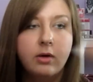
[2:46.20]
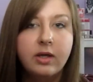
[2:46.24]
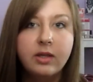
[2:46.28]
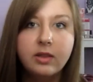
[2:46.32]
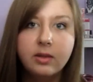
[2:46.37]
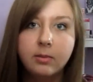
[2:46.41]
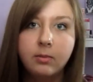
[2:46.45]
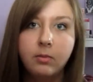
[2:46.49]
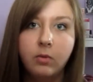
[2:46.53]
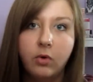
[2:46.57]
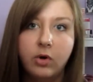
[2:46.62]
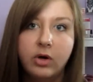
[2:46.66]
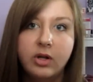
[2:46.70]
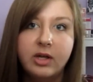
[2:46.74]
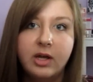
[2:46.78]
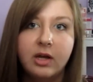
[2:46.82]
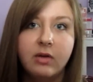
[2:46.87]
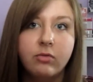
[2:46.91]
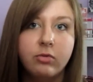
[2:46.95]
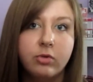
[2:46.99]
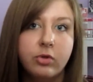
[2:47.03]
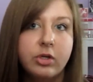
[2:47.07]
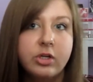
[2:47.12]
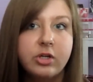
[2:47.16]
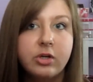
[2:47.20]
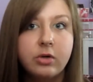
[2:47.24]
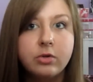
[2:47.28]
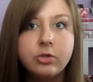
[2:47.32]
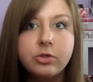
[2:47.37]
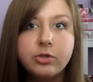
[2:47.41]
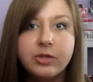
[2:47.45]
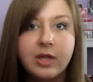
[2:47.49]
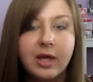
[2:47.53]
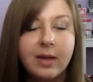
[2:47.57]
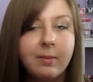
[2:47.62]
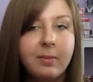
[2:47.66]
in the morning, I really don't
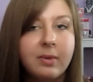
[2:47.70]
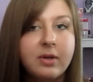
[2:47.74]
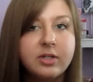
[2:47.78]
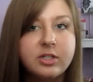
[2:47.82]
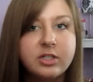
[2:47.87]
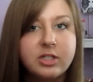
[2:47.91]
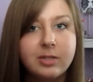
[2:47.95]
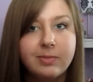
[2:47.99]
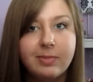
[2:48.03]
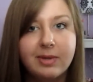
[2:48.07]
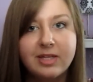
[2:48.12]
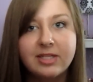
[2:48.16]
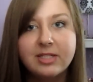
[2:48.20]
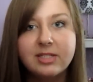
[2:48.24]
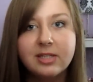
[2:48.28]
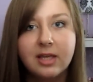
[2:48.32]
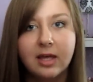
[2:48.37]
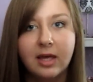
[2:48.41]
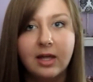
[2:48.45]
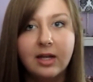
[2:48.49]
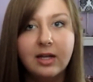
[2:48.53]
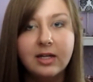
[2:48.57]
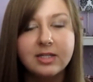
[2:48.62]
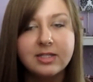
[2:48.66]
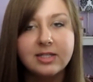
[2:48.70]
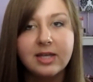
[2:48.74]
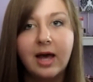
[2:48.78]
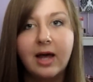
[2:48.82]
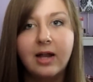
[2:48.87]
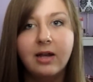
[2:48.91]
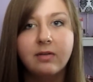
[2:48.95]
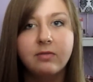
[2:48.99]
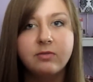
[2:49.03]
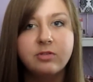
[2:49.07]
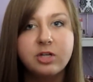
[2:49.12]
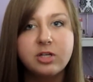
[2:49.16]
do that much to my skin. It's
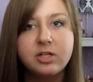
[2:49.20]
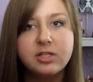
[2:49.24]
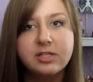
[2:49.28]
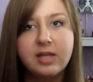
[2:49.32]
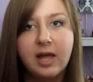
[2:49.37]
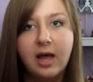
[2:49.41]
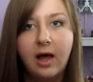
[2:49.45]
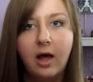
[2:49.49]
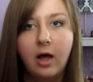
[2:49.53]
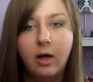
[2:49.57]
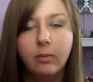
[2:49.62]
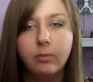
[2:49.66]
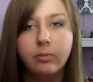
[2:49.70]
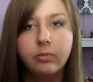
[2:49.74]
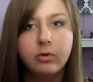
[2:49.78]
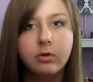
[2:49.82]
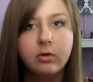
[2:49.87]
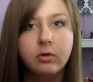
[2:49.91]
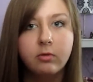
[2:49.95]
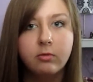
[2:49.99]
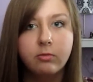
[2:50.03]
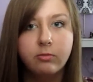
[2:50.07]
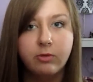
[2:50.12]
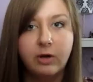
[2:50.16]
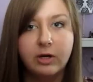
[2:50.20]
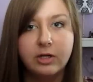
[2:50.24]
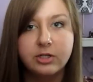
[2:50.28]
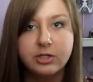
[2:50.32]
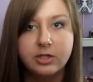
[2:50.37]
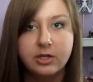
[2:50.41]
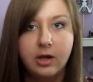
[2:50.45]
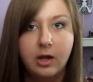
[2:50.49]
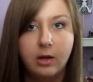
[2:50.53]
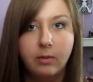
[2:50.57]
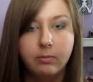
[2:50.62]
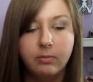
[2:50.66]
kind of just to help
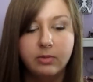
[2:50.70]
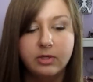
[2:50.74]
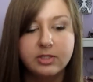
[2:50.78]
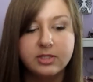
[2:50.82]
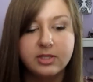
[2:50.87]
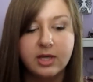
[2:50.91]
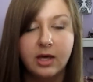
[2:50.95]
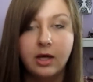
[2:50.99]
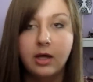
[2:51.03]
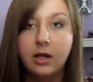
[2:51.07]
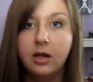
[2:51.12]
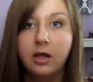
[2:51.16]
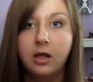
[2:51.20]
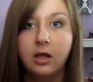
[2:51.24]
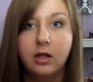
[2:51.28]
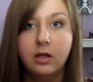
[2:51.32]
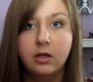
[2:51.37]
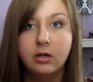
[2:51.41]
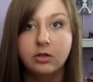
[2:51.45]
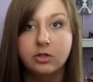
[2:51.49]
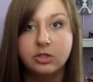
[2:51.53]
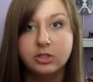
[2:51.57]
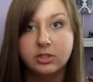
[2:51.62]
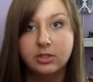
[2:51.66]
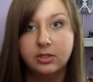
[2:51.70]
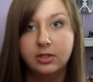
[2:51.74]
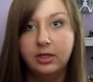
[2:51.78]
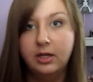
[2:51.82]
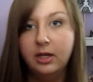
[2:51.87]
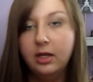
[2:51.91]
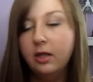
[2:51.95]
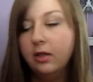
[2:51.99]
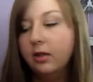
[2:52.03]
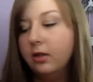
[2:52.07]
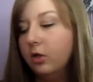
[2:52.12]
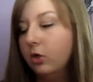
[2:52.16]
freshen up my skin and just clean
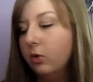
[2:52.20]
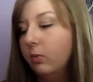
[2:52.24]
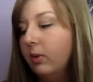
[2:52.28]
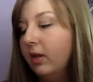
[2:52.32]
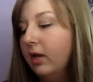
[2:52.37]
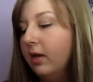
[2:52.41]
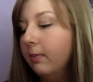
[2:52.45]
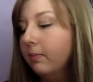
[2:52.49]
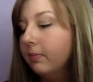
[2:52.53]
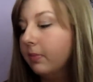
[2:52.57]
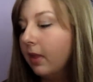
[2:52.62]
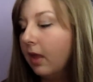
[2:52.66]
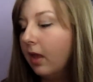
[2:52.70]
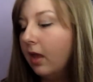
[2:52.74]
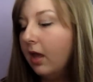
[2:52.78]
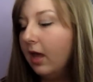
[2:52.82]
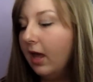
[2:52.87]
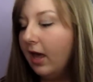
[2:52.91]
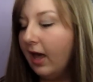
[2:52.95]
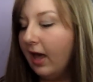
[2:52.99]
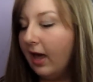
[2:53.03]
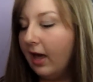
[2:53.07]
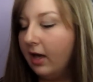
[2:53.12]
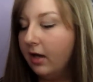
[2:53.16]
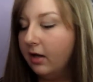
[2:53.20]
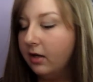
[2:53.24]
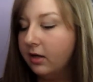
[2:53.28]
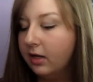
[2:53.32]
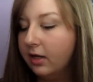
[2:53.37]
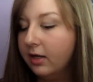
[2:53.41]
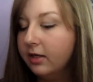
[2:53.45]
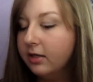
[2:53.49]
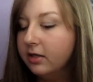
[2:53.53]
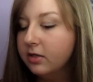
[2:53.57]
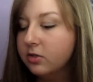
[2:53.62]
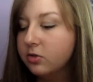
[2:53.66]
it a little bit. At
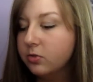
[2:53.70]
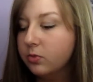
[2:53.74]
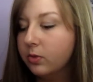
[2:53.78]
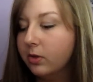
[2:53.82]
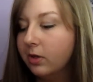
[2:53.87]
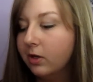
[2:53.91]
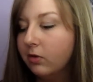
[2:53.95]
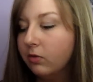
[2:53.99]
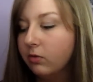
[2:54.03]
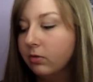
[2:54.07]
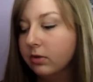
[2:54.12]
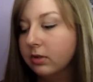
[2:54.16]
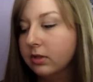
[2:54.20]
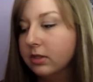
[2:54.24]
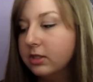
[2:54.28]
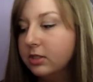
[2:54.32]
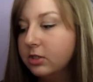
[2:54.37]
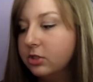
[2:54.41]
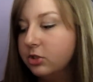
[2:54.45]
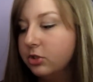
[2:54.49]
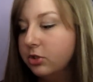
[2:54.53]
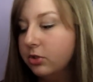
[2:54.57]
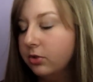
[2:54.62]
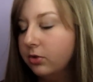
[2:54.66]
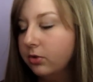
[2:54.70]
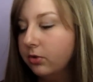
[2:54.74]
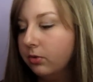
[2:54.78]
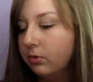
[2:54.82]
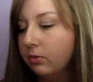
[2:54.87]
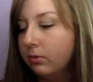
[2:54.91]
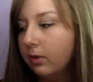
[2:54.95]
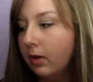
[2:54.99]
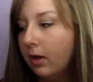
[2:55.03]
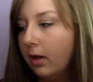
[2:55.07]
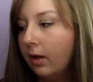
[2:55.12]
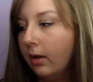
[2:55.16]
night is where I really
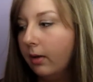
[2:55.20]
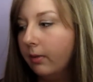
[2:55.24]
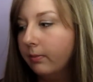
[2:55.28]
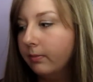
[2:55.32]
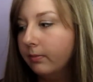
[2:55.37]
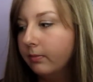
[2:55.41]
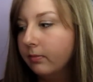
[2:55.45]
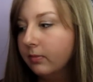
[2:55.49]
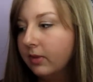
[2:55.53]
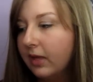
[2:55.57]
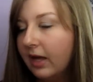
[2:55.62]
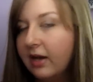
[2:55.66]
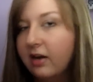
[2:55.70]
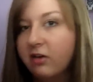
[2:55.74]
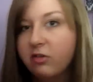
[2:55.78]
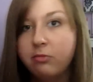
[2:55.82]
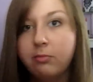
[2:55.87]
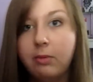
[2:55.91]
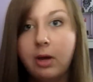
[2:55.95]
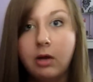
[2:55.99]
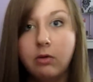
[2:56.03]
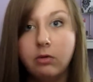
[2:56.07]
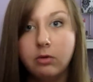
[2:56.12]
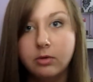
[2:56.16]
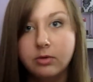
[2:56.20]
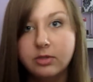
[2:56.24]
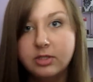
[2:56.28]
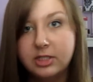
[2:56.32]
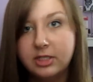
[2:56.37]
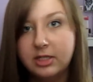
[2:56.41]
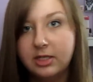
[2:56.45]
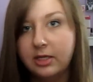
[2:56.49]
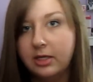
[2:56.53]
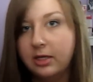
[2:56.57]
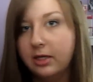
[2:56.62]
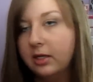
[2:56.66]
do um, kind of my
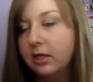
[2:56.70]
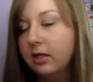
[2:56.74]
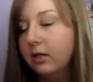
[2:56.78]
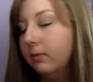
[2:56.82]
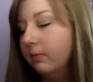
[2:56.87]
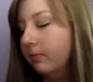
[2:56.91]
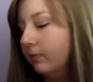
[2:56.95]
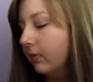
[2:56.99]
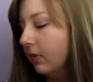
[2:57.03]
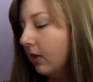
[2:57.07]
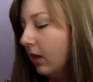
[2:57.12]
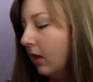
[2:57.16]
routine.